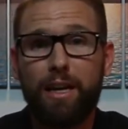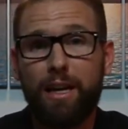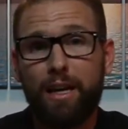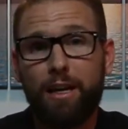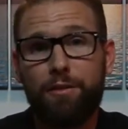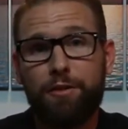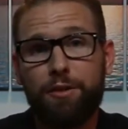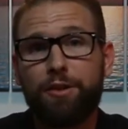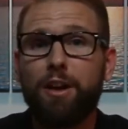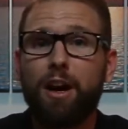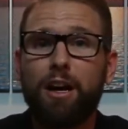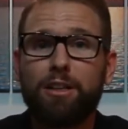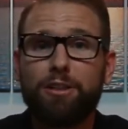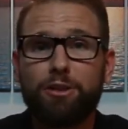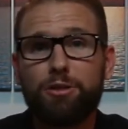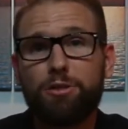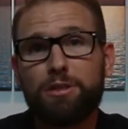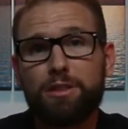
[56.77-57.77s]
if you're
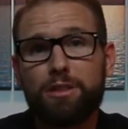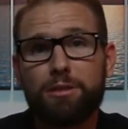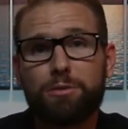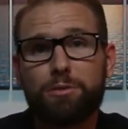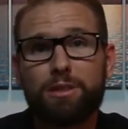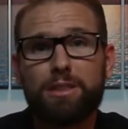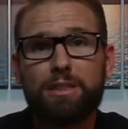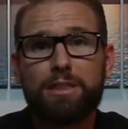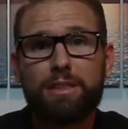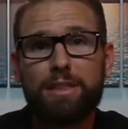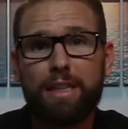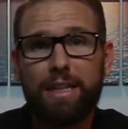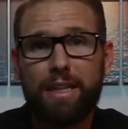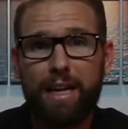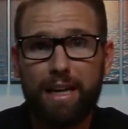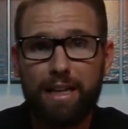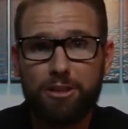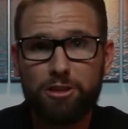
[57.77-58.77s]
not using a real estate
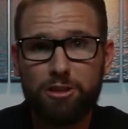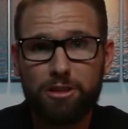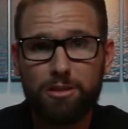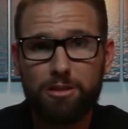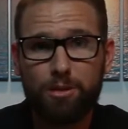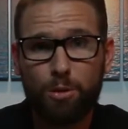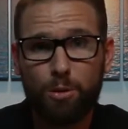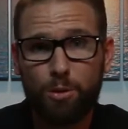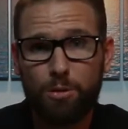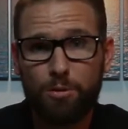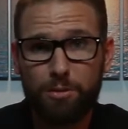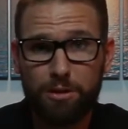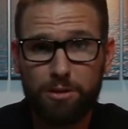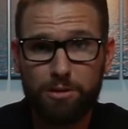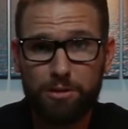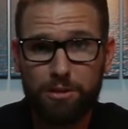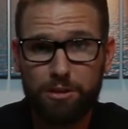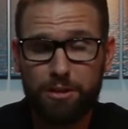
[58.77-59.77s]
agent or
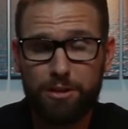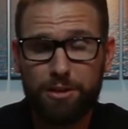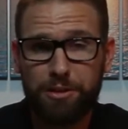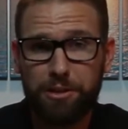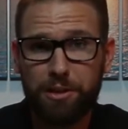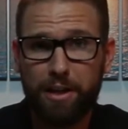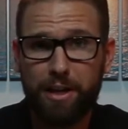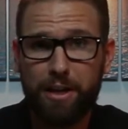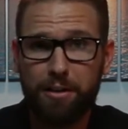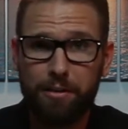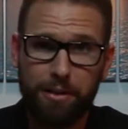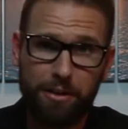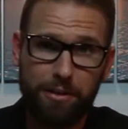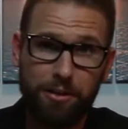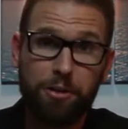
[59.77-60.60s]
realtor in your area,